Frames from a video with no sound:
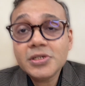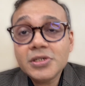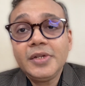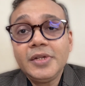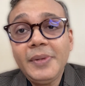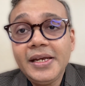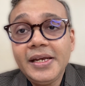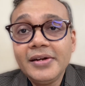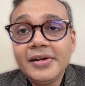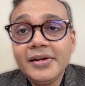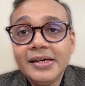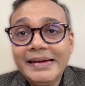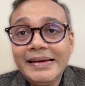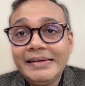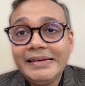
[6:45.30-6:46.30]
of the pediatric
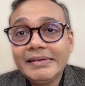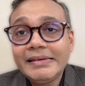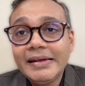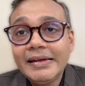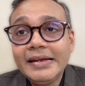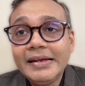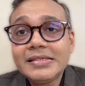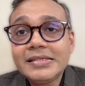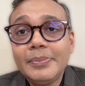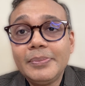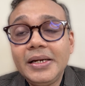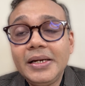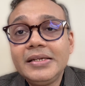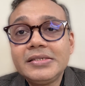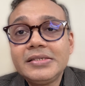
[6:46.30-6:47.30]
dental clinics are built
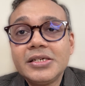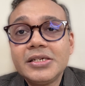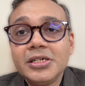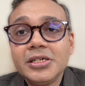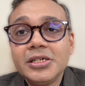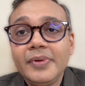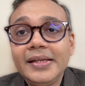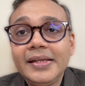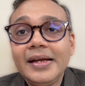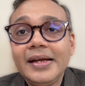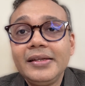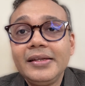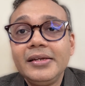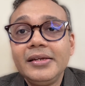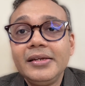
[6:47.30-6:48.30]
in such a way that
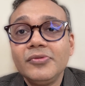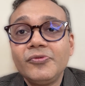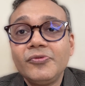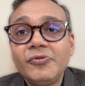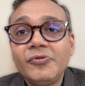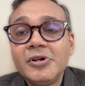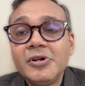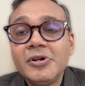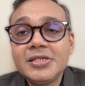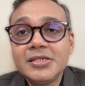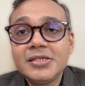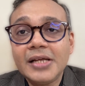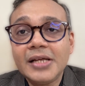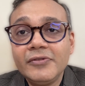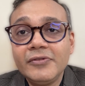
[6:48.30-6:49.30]
first
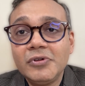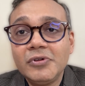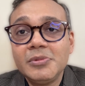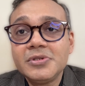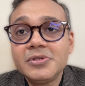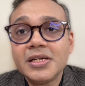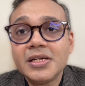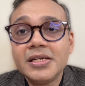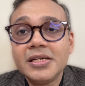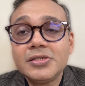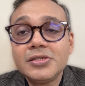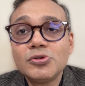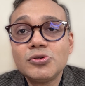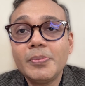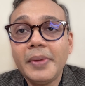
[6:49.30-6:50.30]
and foremost is
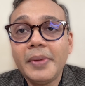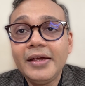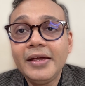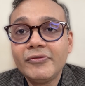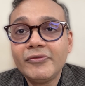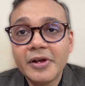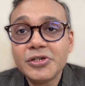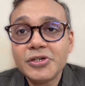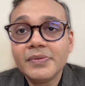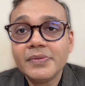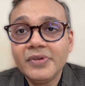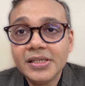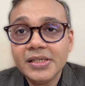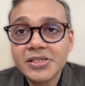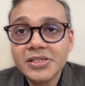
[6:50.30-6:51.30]
to make friendship
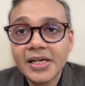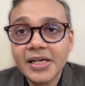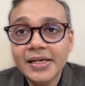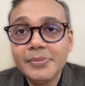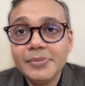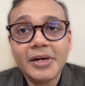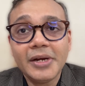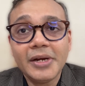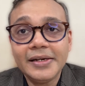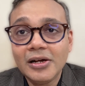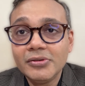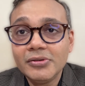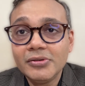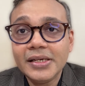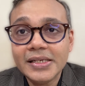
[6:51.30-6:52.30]
with the child, bring
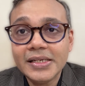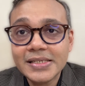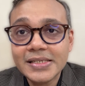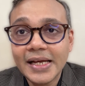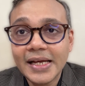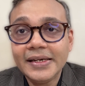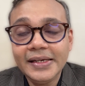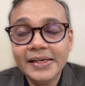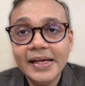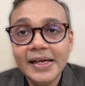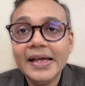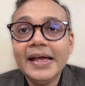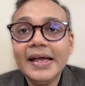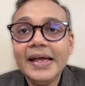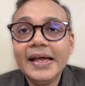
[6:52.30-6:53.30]
down the anxiety,
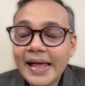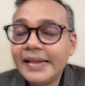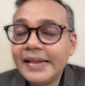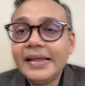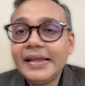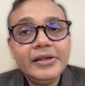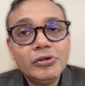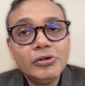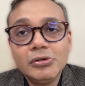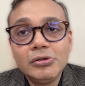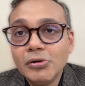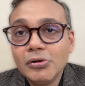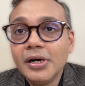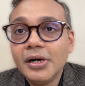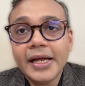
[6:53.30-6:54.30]
and then you
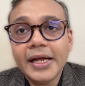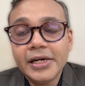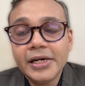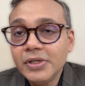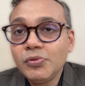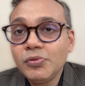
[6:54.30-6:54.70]
go ahead with